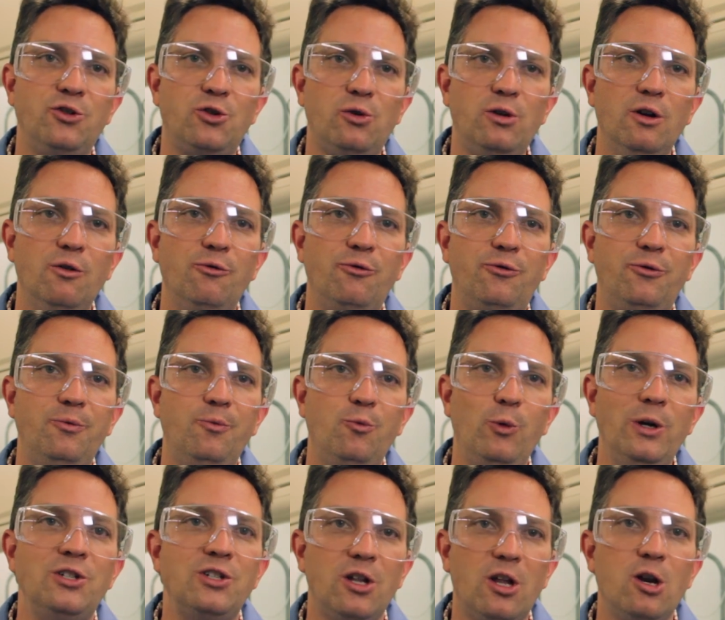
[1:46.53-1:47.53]
sort of
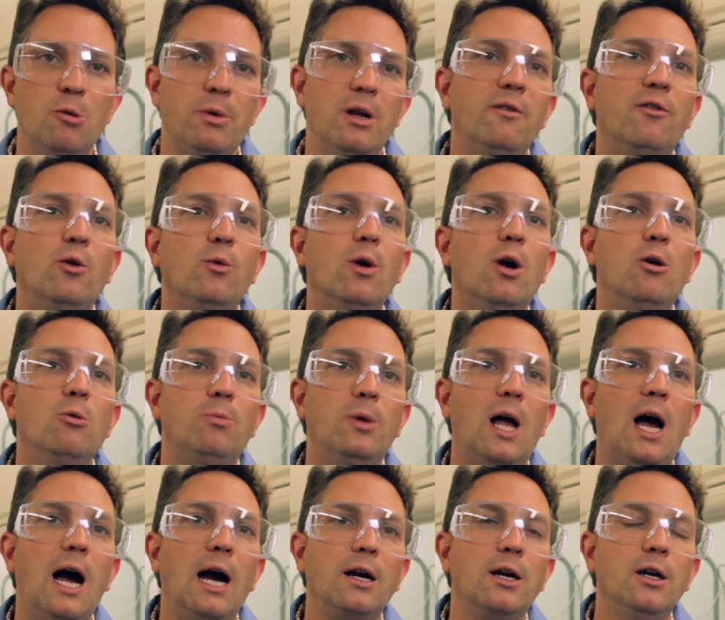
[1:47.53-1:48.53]
reached a little bit of a
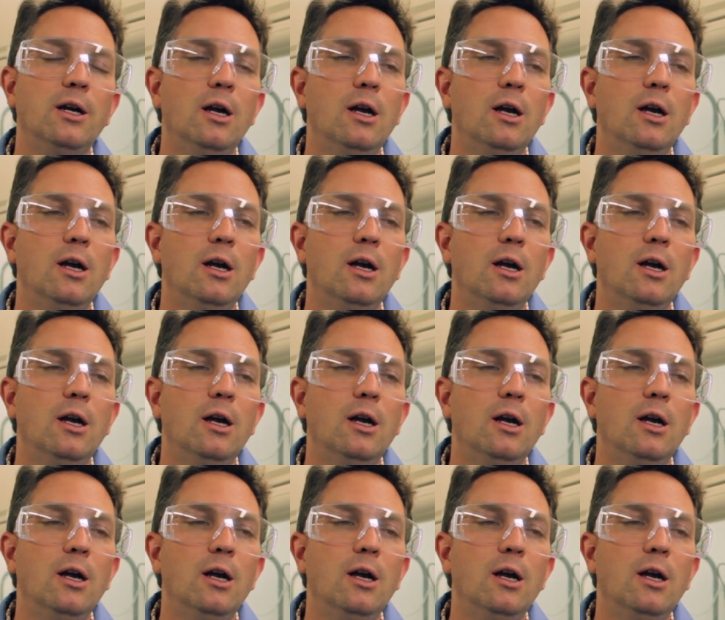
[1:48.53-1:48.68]
roadblock.